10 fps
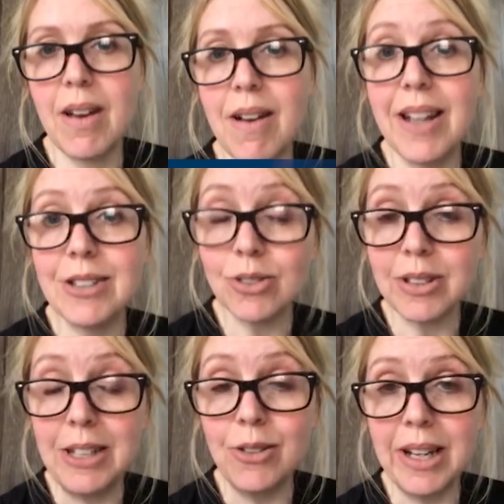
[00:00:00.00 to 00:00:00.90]
Hi Doctor
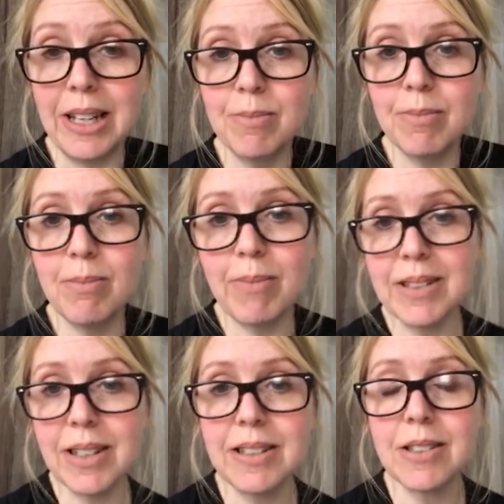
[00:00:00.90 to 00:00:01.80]
Hilary, my
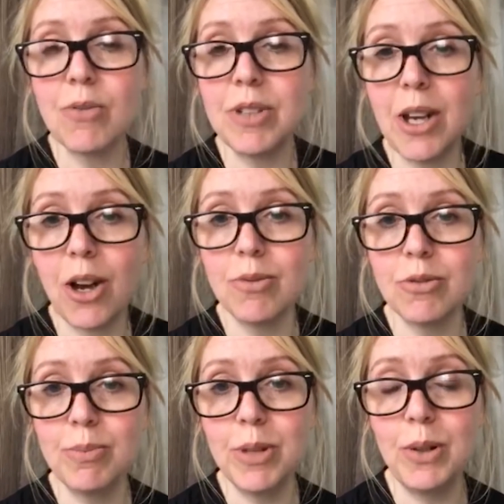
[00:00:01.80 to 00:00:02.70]
son is currently home
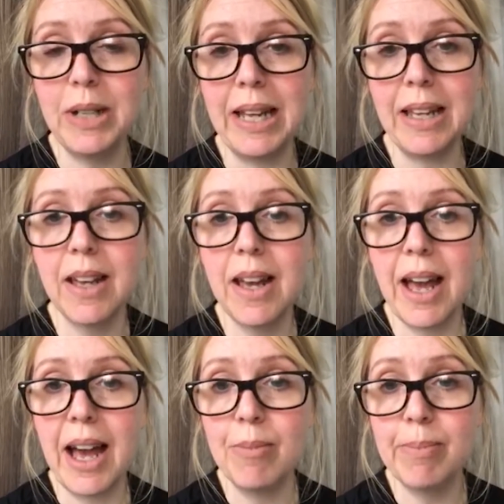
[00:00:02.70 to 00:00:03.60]
from uni
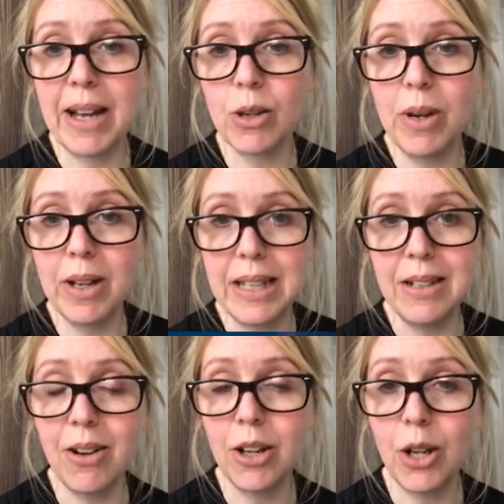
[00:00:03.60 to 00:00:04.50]
and back working
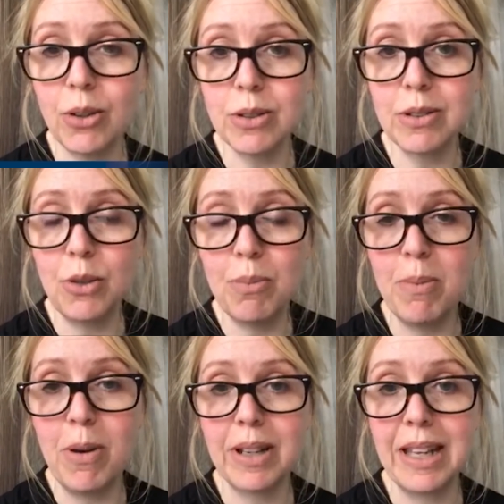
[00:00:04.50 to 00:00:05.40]
at our local
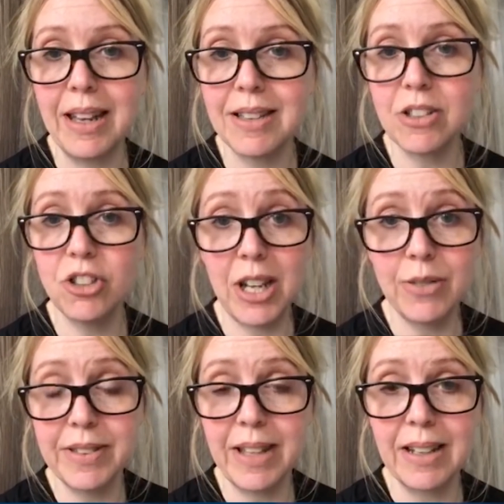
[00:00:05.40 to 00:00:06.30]
supermarket as a
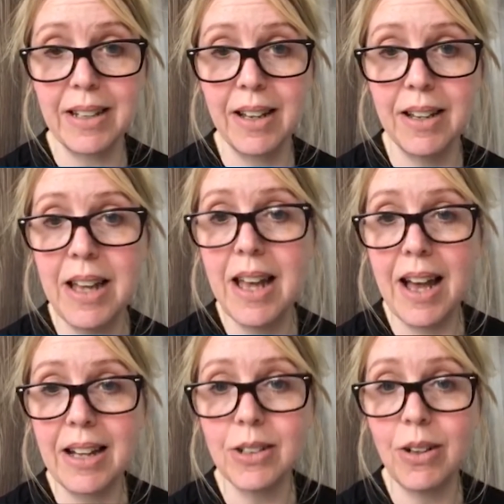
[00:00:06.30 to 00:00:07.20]
shelf stacker
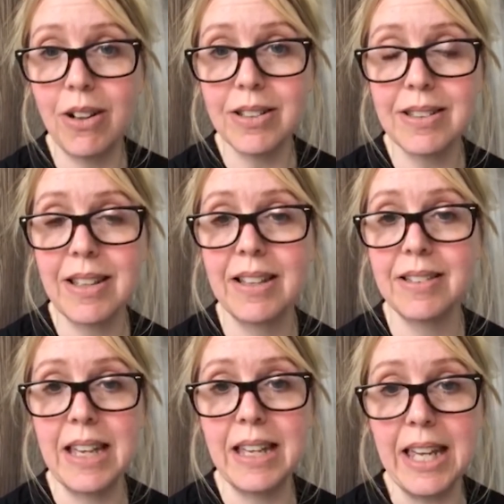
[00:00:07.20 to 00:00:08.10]
and classed as
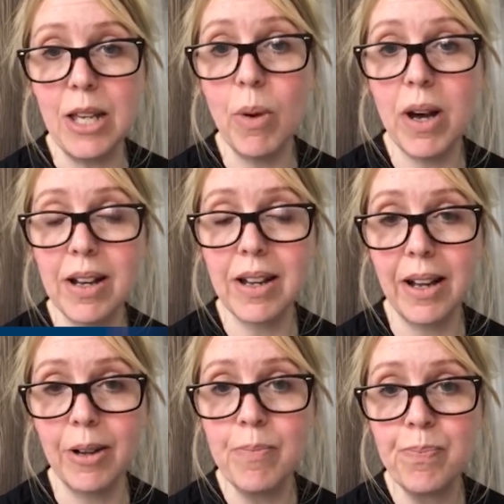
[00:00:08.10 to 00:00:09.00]
a key worker.